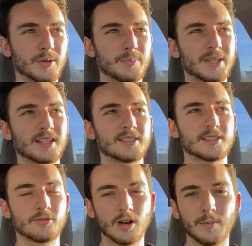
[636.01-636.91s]
but because
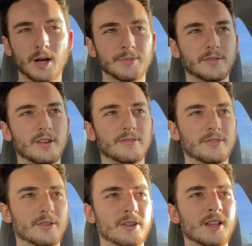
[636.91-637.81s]
it's Grubhub's fault
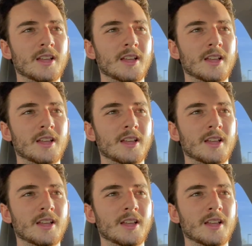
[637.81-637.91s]
for